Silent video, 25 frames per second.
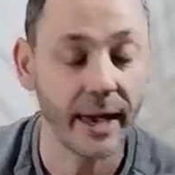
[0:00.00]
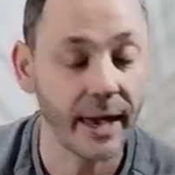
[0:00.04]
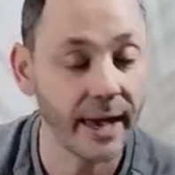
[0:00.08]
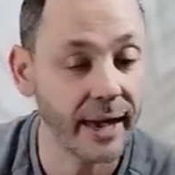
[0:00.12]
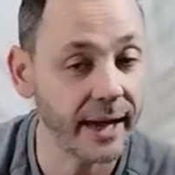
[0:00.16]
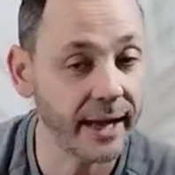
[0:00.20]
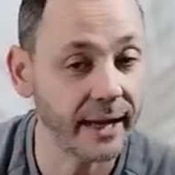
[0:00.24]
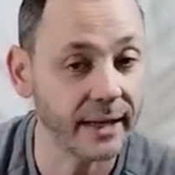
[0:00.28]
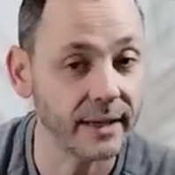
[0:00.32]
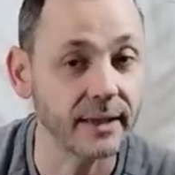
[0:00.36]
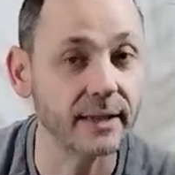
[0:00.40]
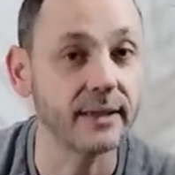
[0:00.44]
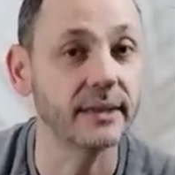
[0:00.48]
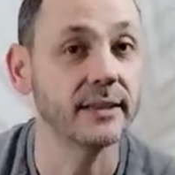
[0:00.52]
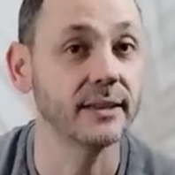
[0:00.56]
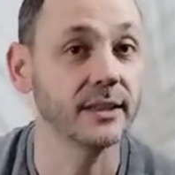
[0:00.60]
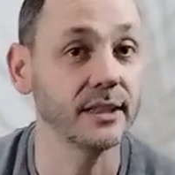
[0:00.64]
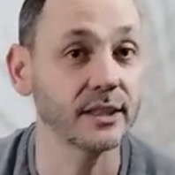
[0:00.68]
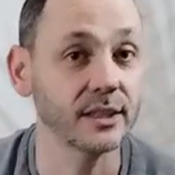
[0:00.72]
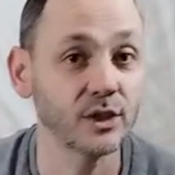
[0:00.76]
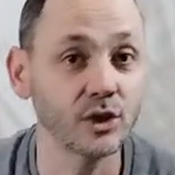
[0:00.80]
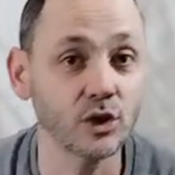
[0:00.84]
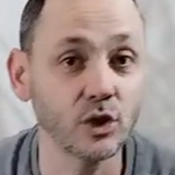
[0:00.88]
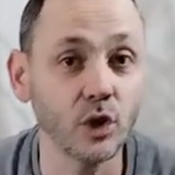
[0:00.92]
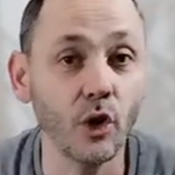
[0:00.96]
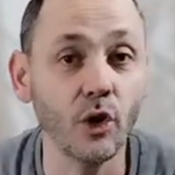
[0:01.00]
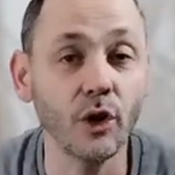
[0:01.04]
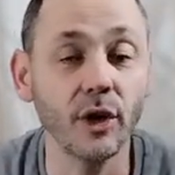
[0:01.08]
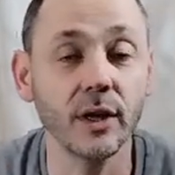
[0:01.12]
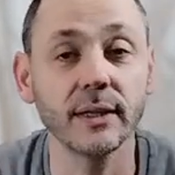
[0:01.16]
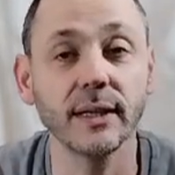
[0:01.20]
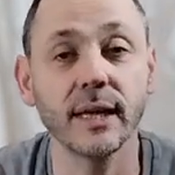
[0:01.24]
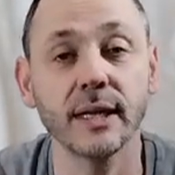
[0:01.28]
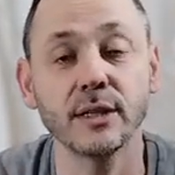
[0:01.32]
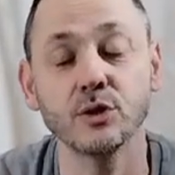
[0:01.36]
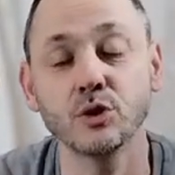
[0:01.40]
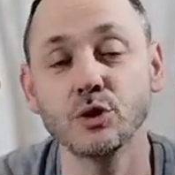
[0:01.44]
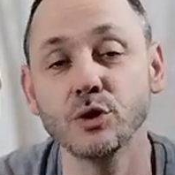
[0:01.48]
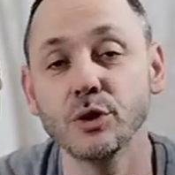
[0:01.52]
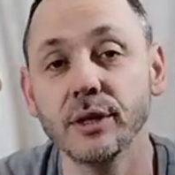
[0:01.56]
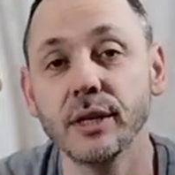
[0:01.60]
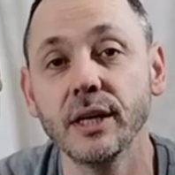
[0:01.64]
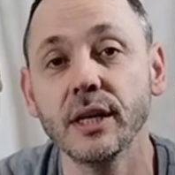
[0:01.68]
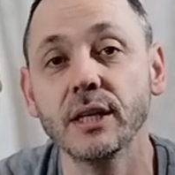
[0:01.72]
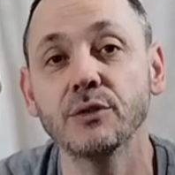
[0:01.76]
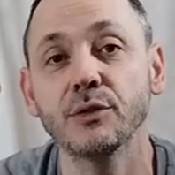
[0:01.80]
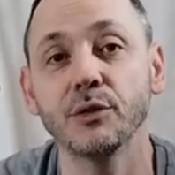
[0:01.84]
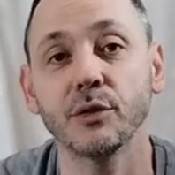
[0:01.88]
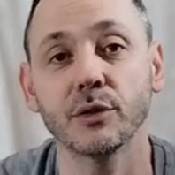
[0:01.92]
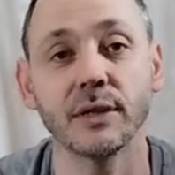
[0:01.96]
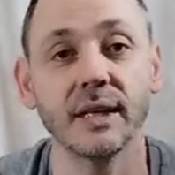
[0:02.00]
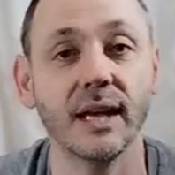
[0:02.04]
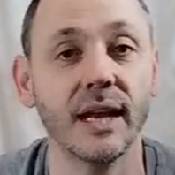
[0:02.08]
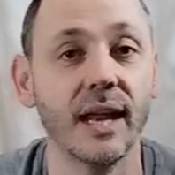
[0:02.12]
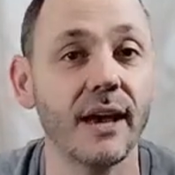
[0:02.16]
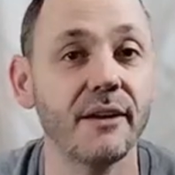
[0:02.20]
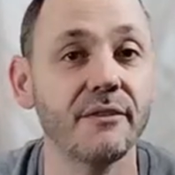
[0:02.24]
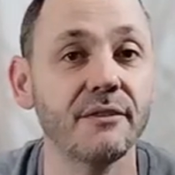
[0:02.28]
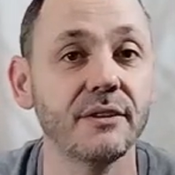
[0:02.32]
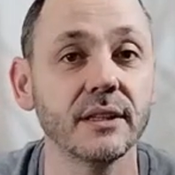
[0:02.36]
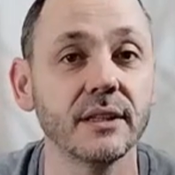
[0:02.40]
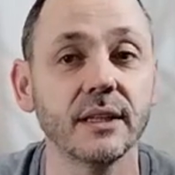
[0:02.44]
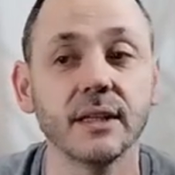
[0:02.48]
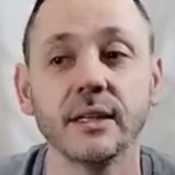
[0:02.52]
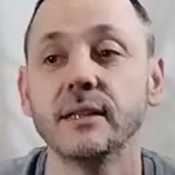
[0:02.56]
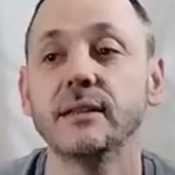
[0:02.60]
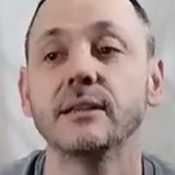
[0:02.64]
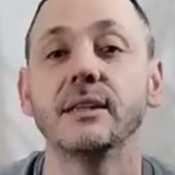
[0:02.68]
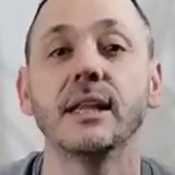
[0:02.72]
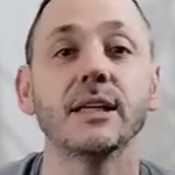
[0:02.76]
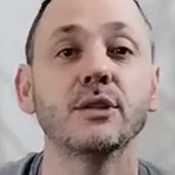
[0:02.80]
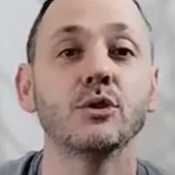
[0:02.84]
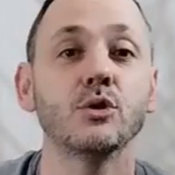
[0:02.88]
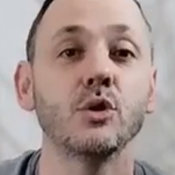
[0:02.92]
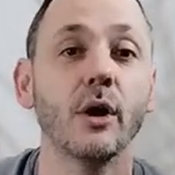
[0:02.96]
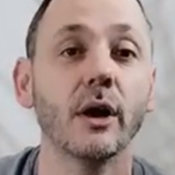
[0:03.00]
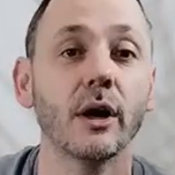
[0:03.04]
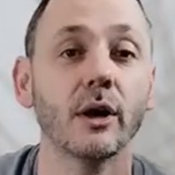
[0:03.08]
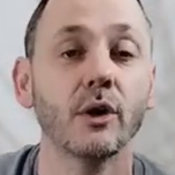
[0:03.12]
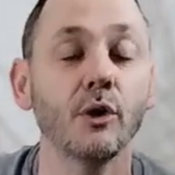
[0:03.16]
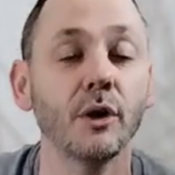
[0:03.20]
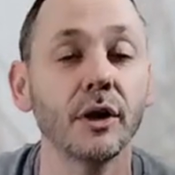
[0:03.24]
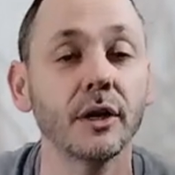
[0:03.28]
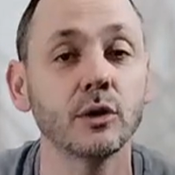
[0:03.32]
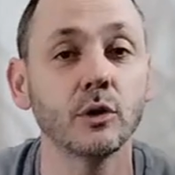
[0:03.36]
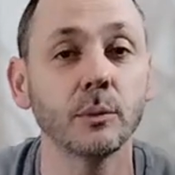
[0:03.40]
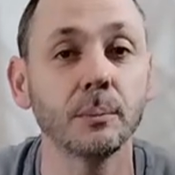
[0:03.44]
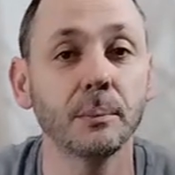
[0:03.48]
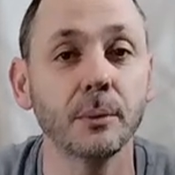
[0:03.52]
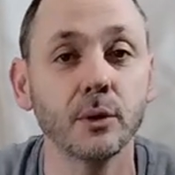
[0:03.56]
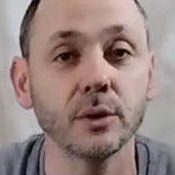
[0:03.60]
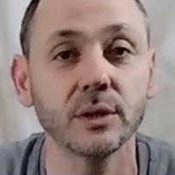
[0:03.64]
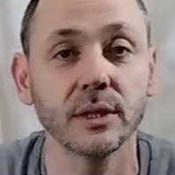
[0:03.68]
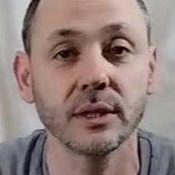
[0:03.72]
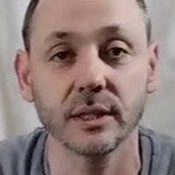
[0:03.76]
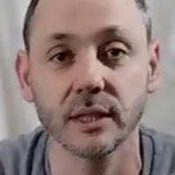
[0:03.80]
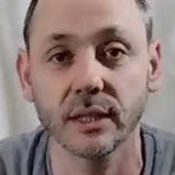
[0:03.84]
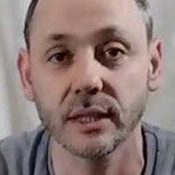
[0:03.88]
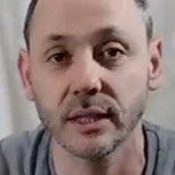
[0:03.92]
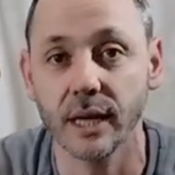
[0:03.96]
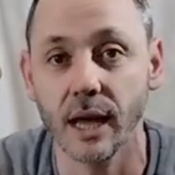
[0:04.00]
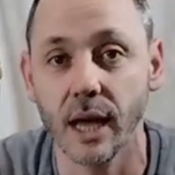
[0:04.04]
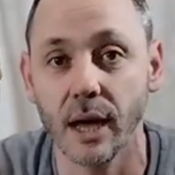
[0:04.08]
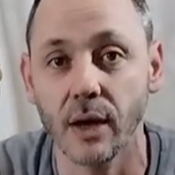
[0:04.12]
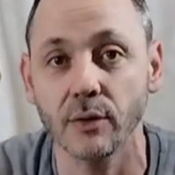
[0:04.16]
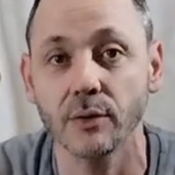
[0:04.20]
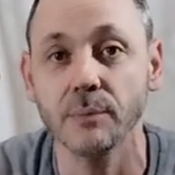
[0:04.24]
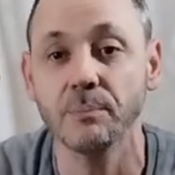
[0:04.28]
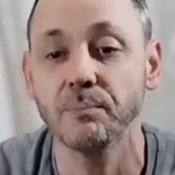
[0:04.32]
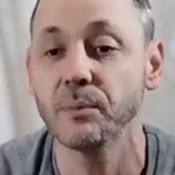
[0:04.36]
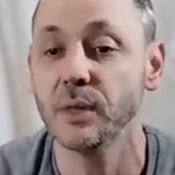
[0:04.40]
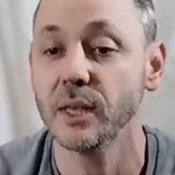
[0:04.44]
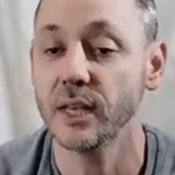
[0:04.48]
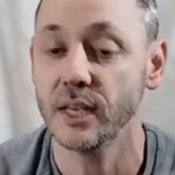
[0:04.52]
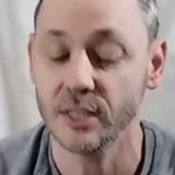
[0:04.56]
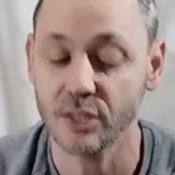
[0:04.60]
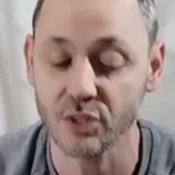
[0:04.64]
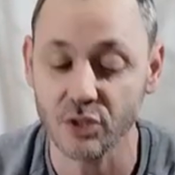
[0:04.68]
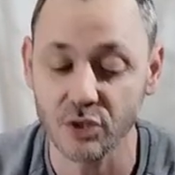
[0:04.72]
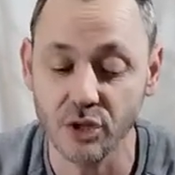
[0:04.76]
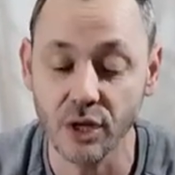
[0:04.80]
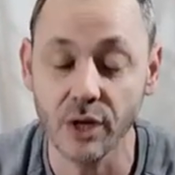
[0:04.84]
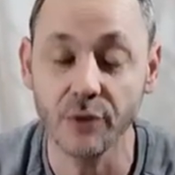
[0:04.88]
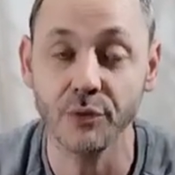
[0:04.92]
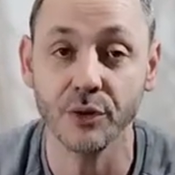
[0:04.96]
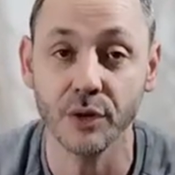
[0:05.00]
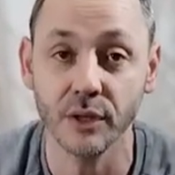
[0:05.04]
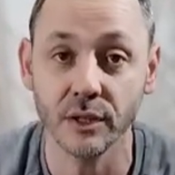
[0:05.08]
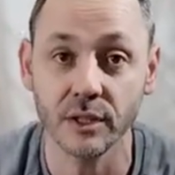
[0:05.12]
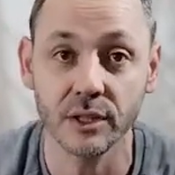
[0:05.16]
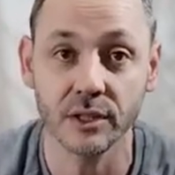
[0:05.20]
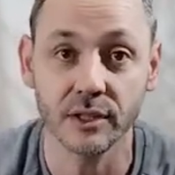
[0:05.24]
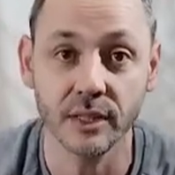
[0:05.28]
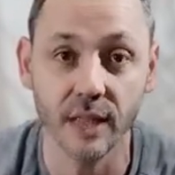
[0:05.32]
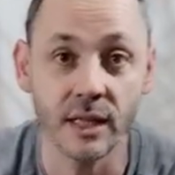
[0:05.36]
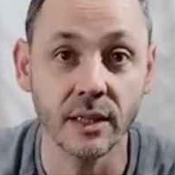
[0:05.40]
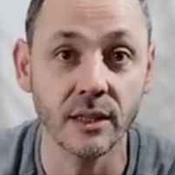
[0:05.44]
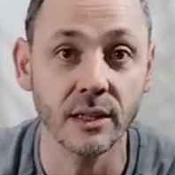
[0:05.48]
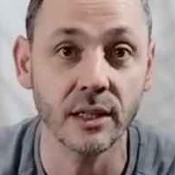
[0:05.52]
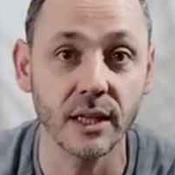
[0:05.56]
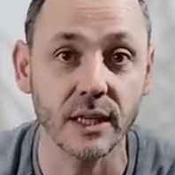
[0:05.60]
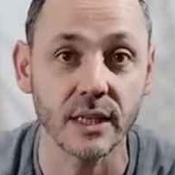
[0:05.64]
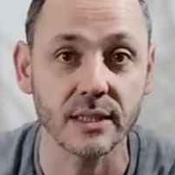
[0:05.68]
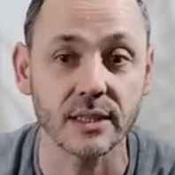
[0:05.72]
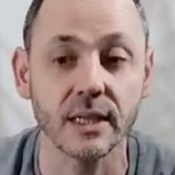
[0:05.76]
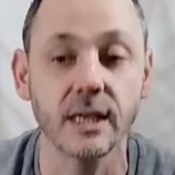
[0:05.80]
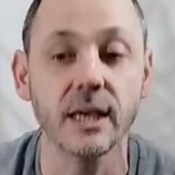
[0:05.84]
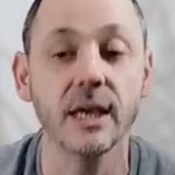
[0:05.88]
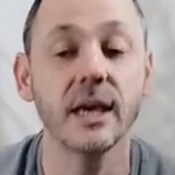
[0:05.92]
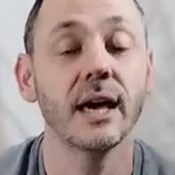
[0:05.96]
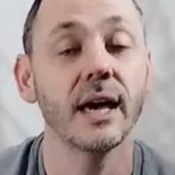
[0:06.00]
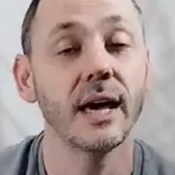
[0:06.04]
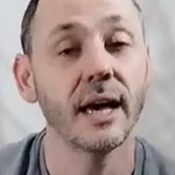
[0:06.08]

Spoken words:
And the soil that you need for the lavender that you are going to put in the ground is different than this.